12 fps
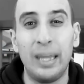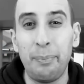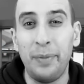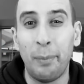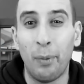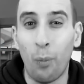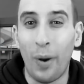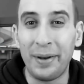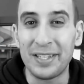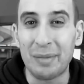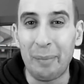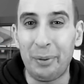Clip number
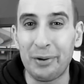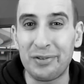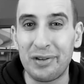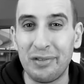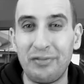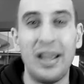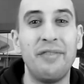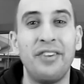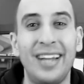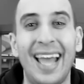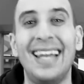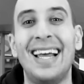1 is my personal
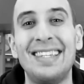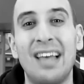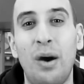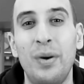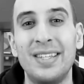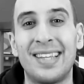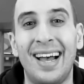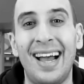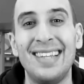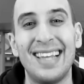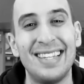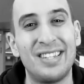favorite, and as always,
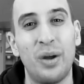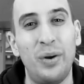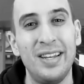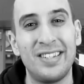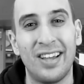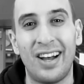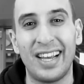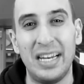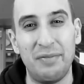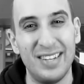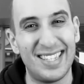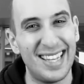guys, as Tony's
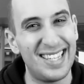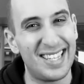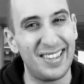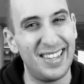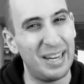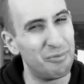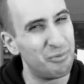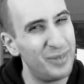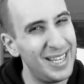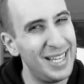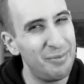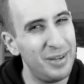talking, if he says something that
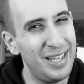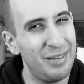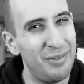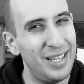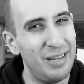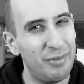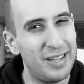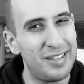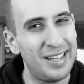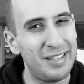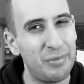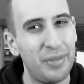really
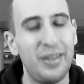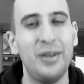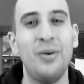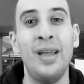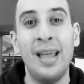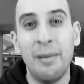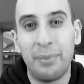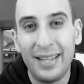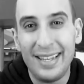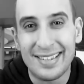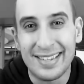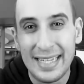resonates with you,
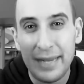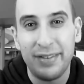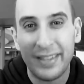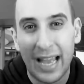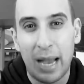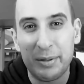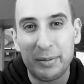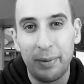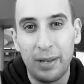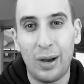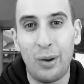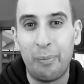please leave in the comments
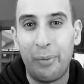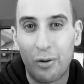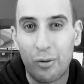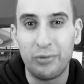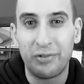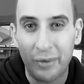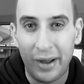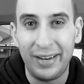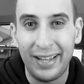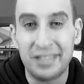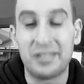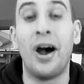below, put quotes
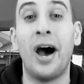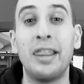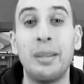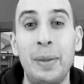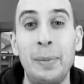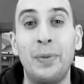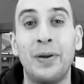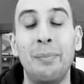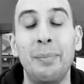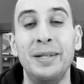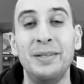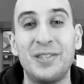around it so other people
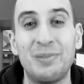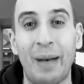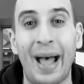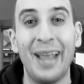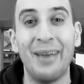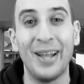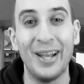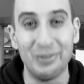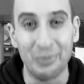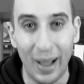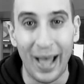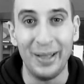can be inspired
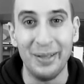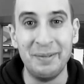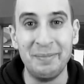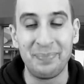as well.